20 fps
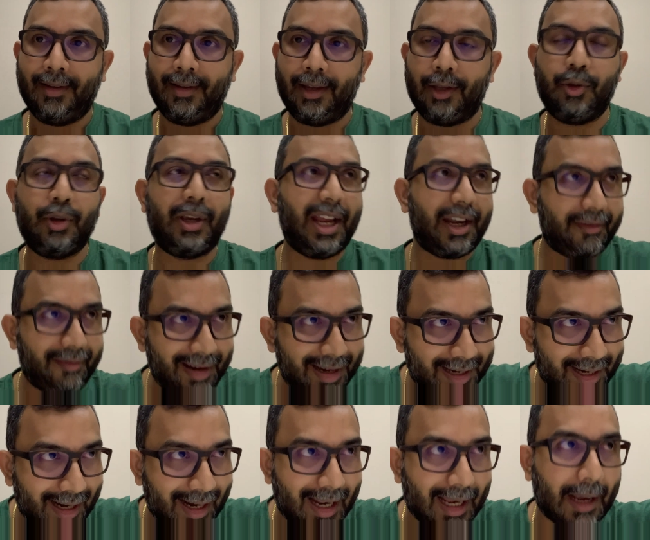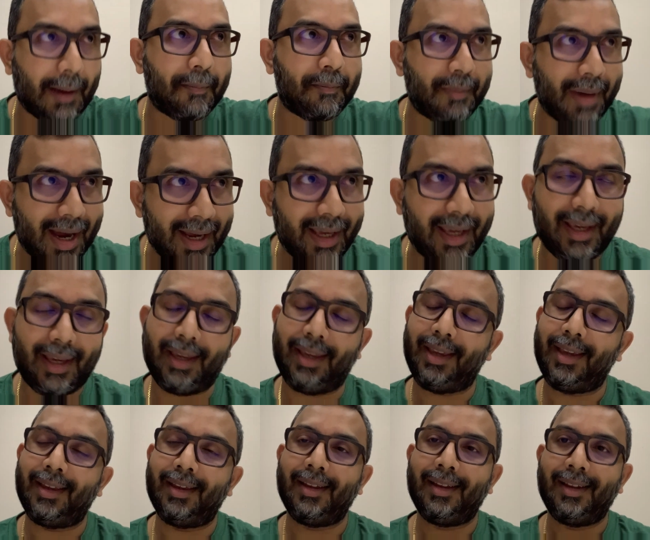And you get treated like a monkey.
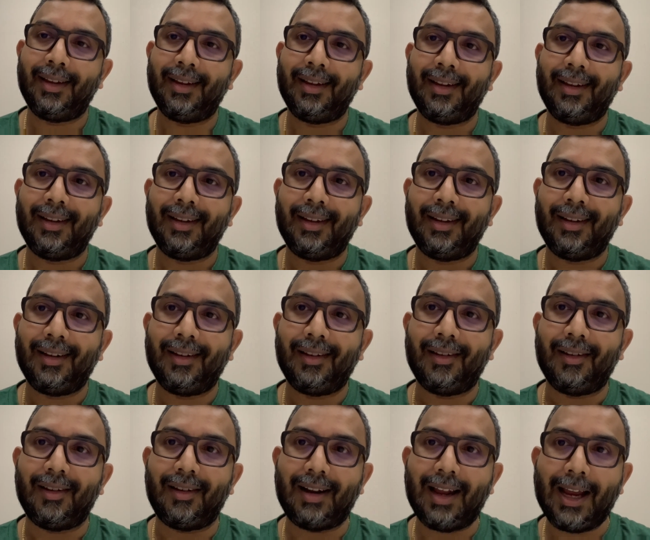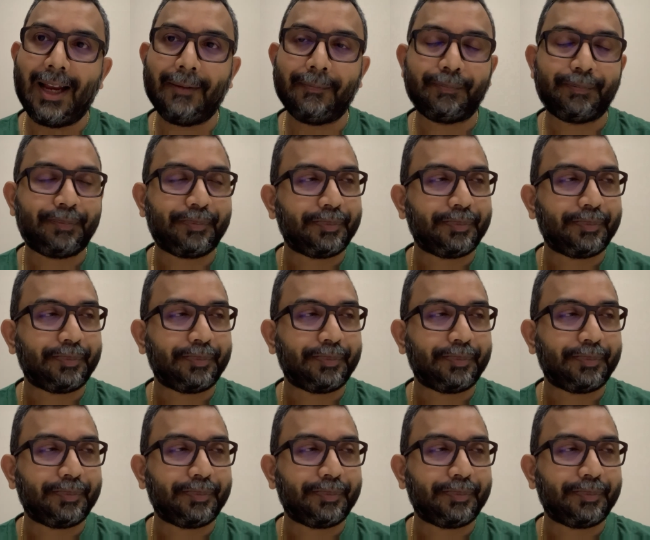All right?